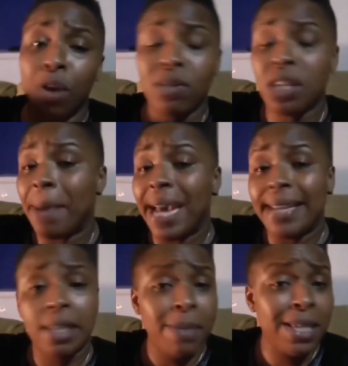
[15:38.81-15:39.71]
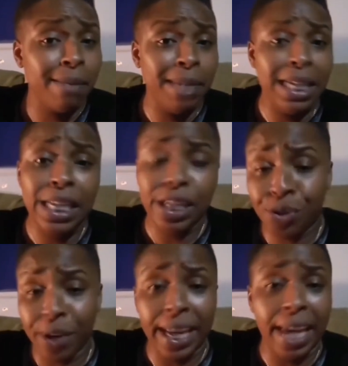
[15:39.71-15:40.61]
somebody slipping something into your
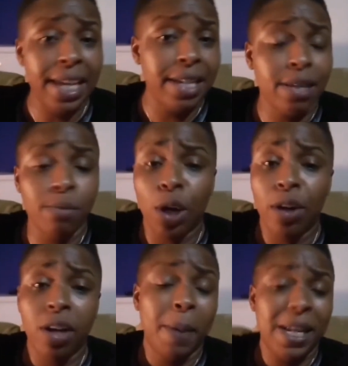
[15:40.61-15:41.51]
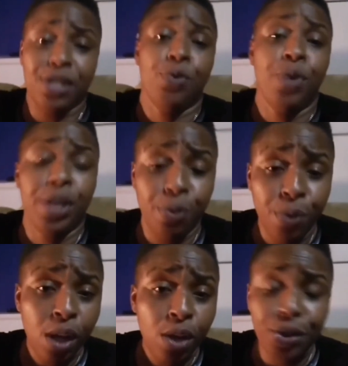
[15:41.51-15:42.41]
drink and getting some dirty pictures on you
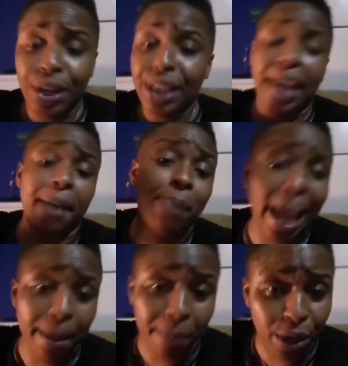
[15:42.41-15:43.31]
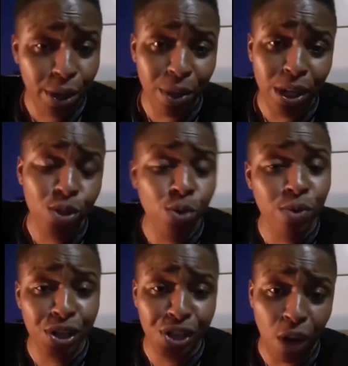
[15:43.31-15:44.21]
so that they can blackmail you into doing the
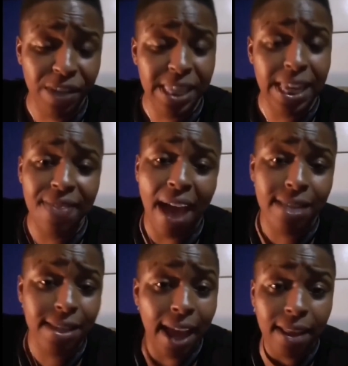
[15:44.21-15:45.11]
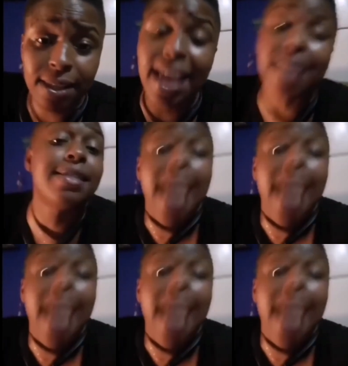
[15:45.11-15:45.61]
show for $10,000 less.